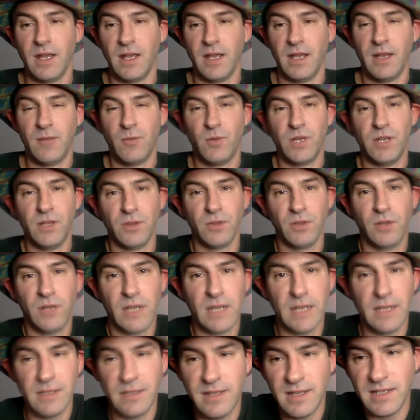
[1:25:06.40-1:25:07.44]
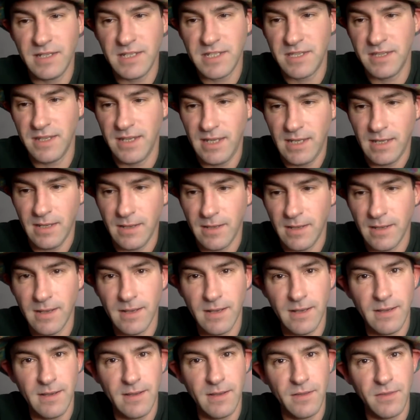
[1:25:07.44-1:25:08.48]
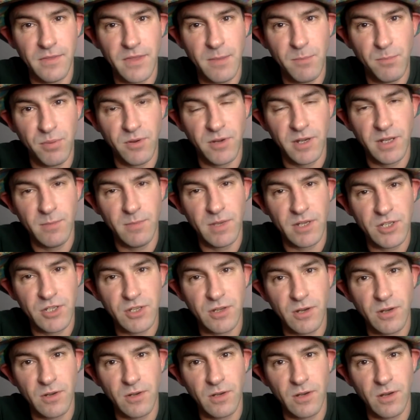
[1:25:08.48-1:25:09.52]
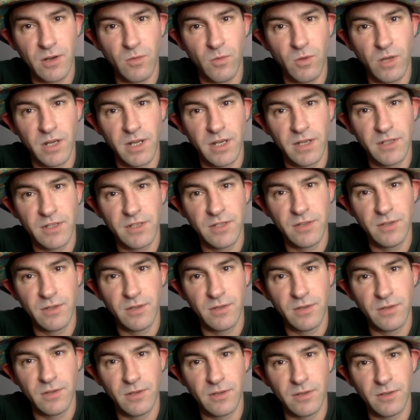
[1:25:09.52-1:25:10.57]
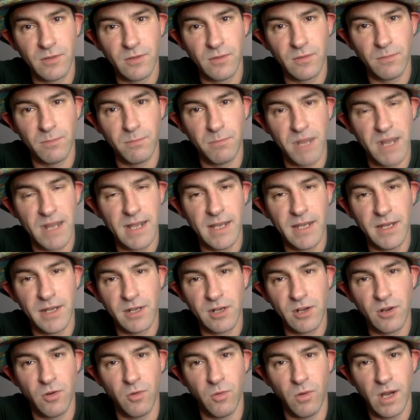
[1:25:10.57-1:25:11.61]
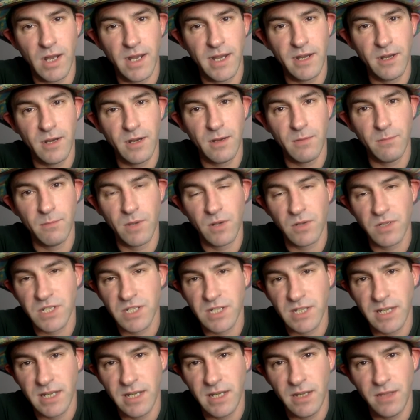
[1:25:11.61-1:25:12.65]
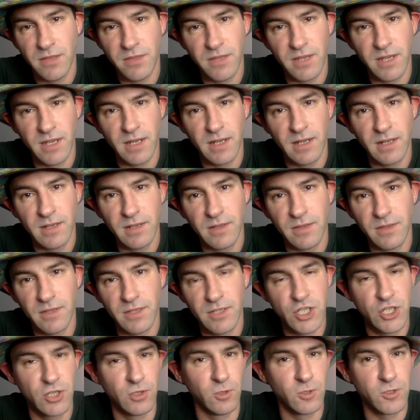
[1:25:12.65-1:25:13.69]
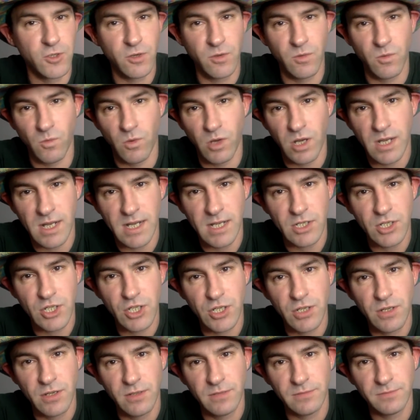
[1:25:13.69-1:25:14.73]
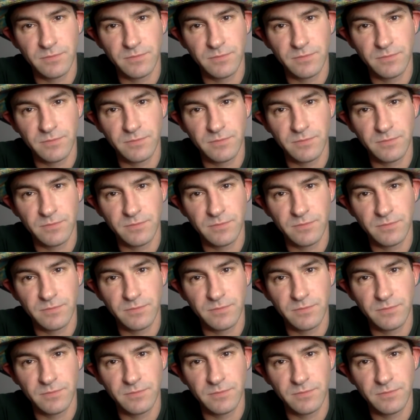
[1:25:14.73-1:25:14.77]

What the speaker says: And when you look at Disney, they pretty much are wanting to buy and acquire most anything that children watch.